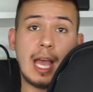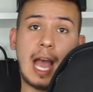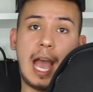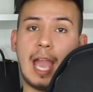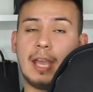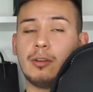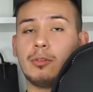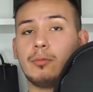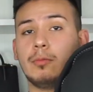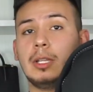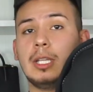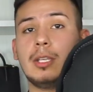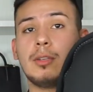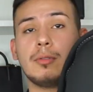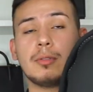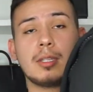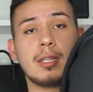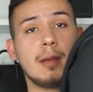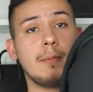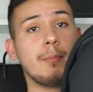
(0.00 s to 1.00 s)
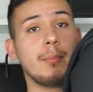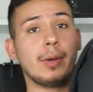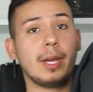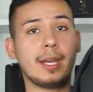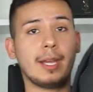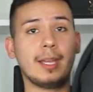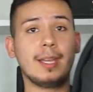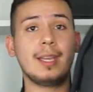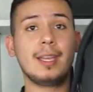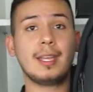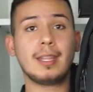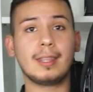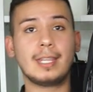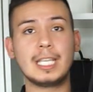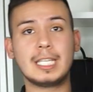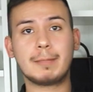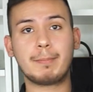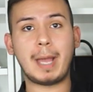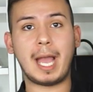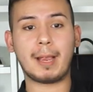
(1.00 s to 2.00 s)
I don't really use them. But
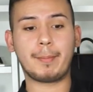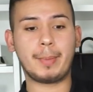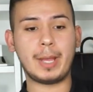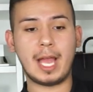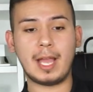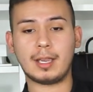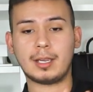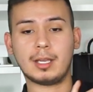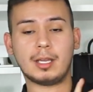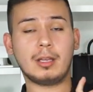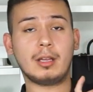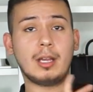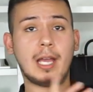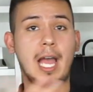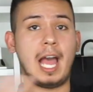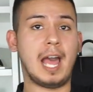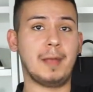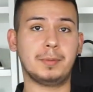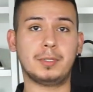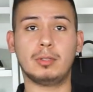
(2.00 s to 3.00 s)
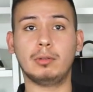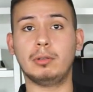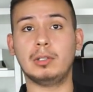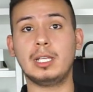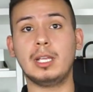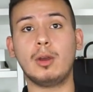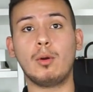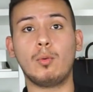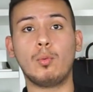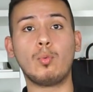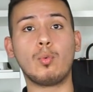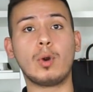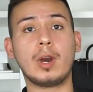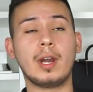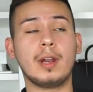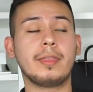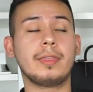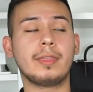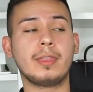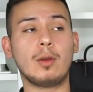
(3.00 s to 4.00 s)
this backpack, absolutely
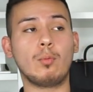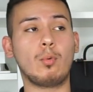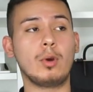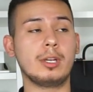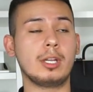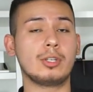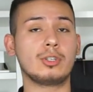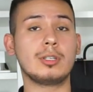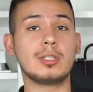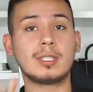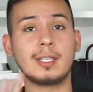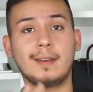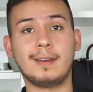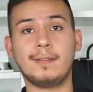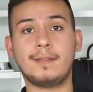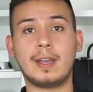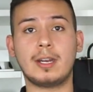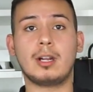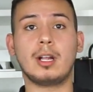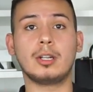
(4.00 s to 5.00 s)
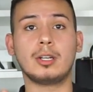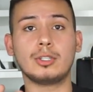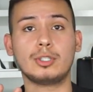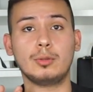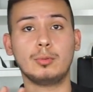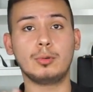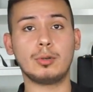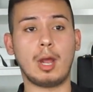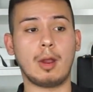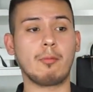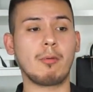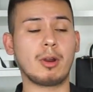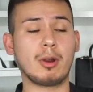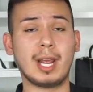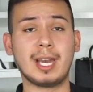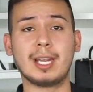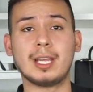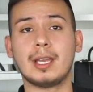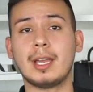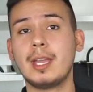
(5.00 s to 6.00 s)
worth the $175. You will not
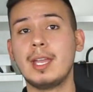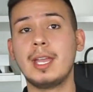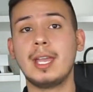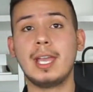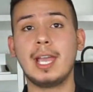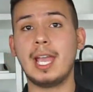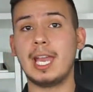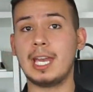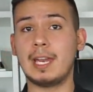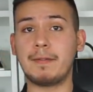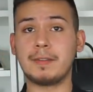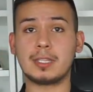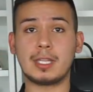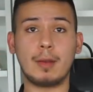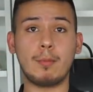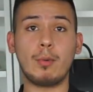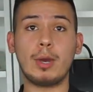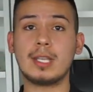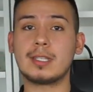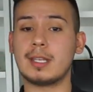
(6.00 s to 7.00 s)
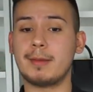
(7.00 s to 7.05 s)
regret it, and if some way